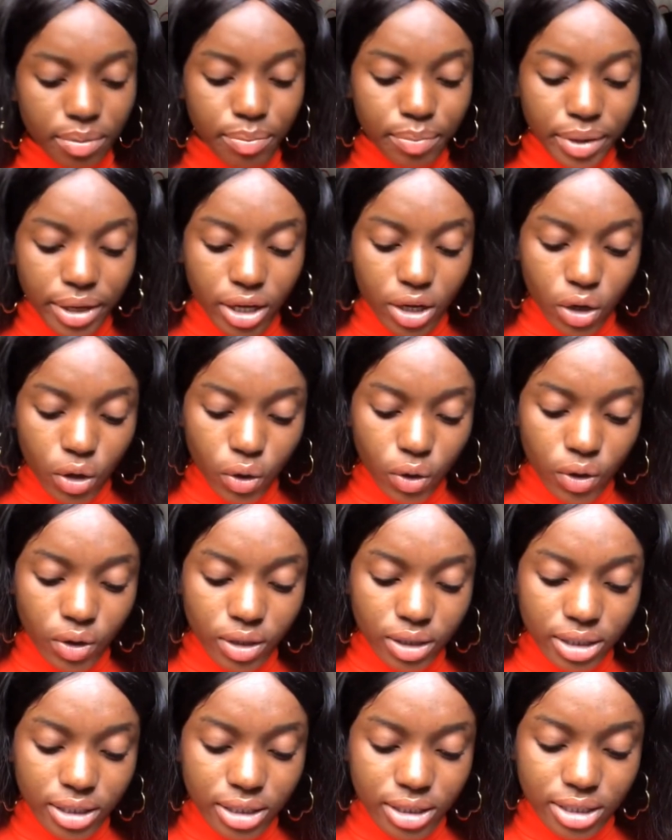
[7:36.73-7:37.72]

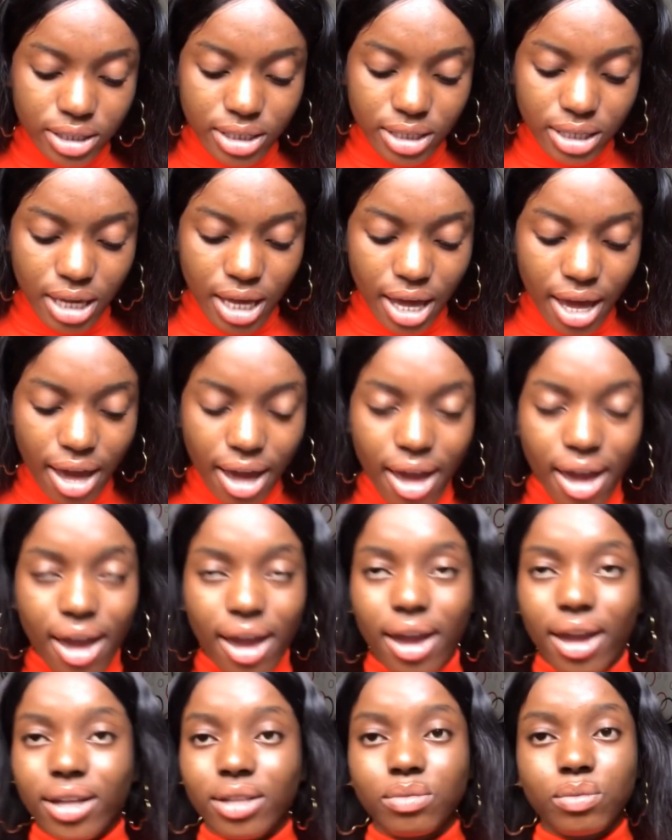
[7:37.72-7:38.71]
bacons,
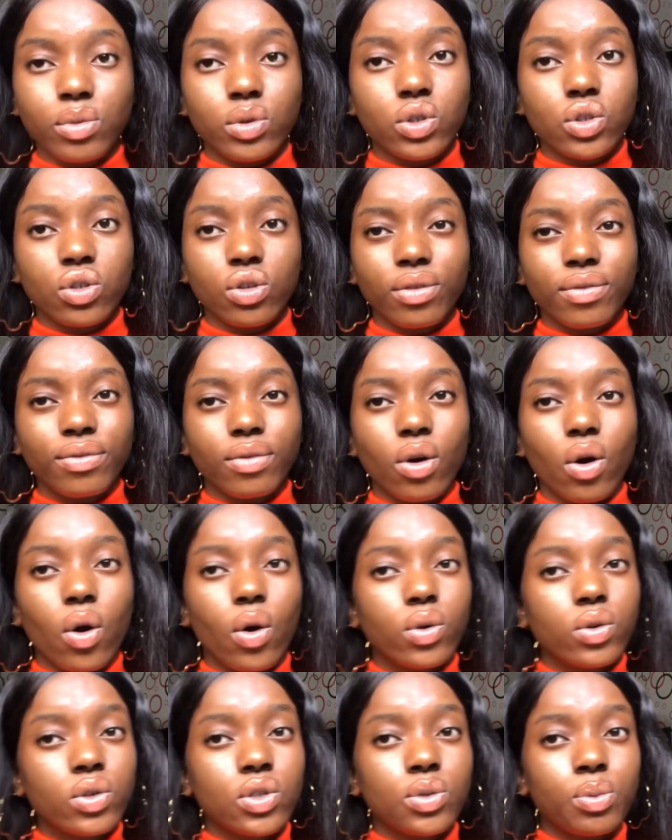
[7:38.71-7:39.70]
and most of
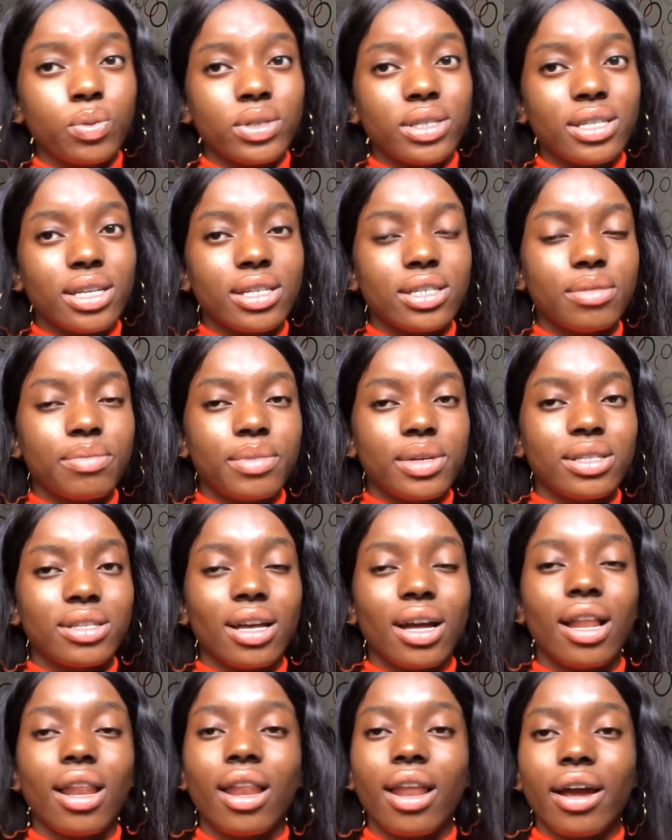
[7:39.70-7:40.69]
all those processed meats
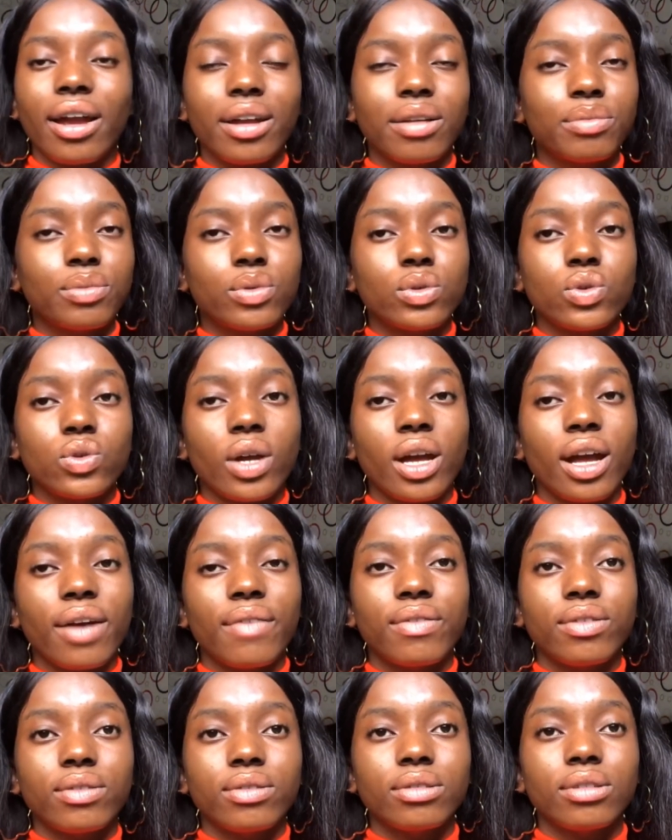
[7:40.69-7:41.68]
are liable to
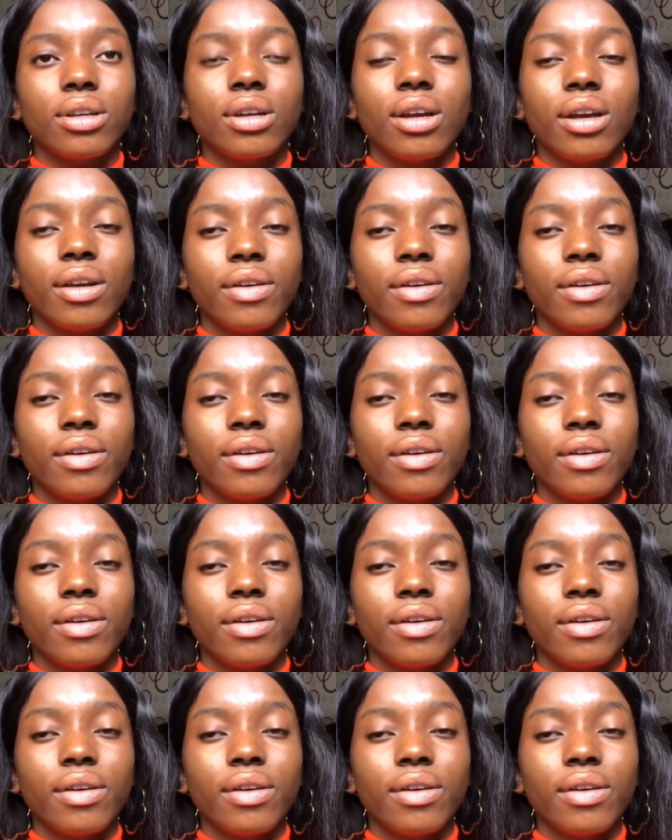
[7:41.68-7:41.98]
having